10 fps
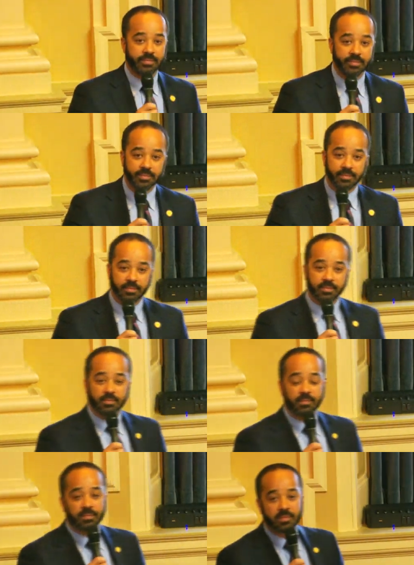
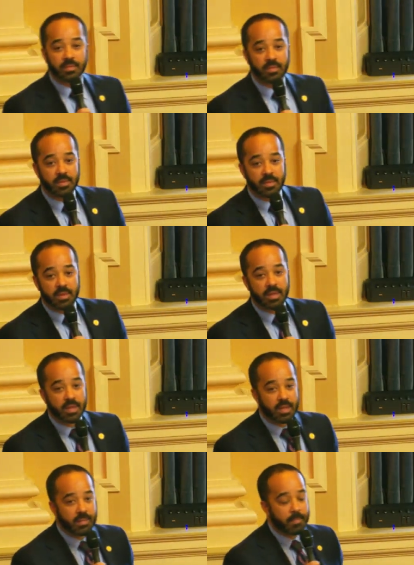
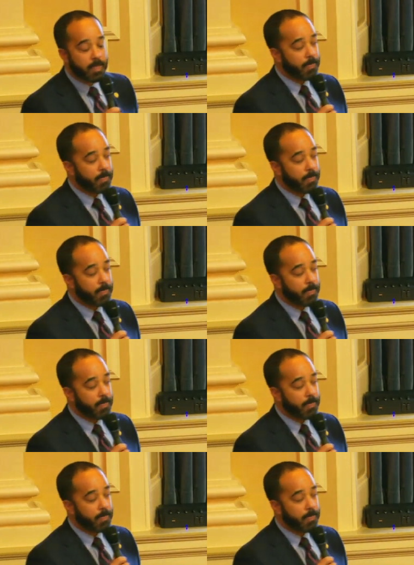[no speech]